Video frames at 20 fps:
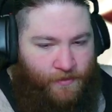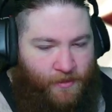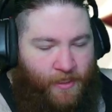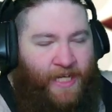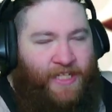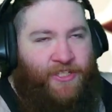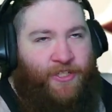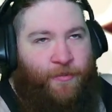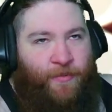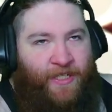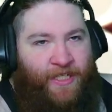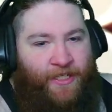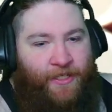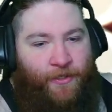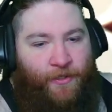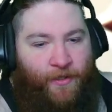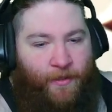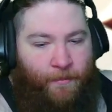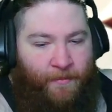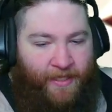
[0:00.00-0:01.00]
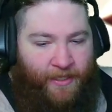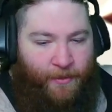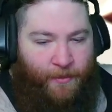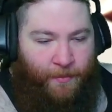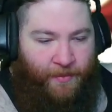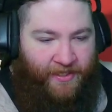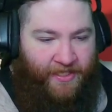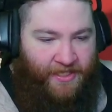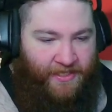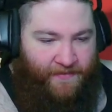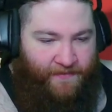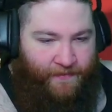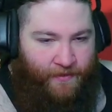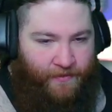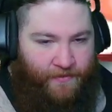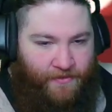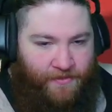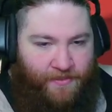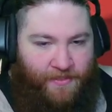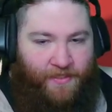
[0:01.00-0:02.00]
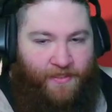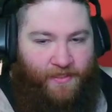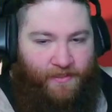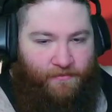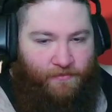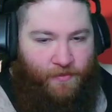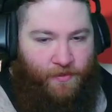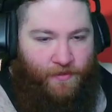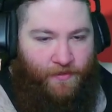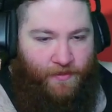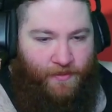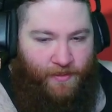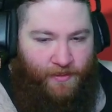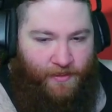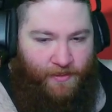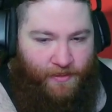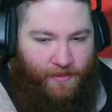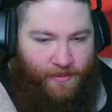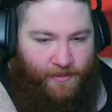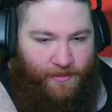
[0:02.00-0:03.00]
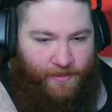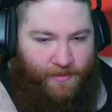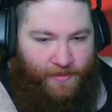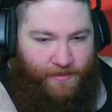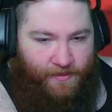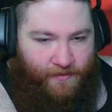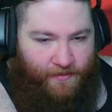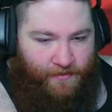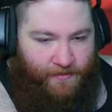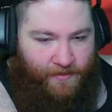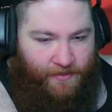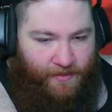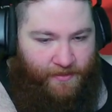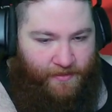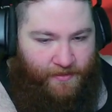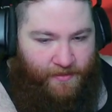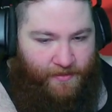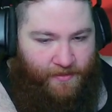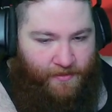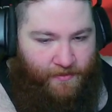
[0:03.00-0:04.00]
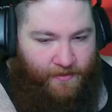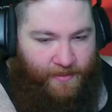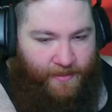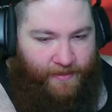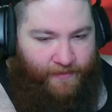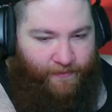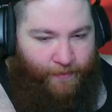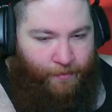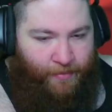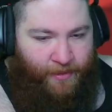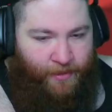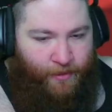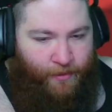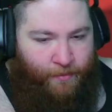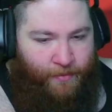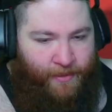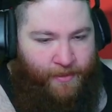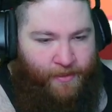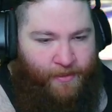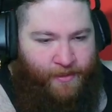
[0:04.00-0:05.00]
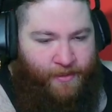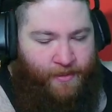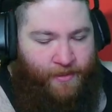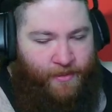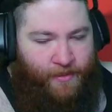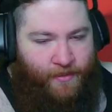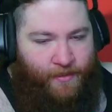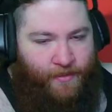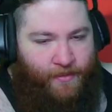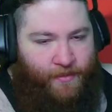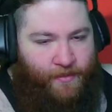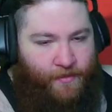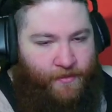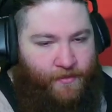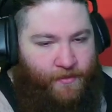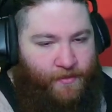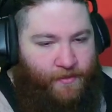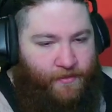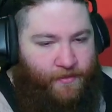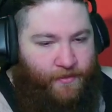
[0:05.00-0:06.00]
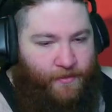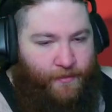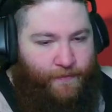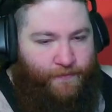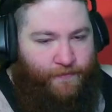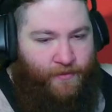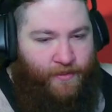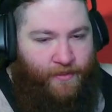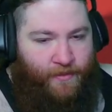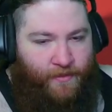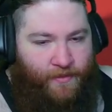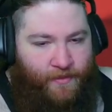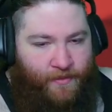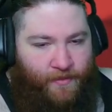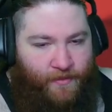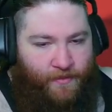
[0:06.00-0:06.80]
Actually, we need to go to the mail place first, and then we'll go. Okay, you can have a pill bug. There you go, friend.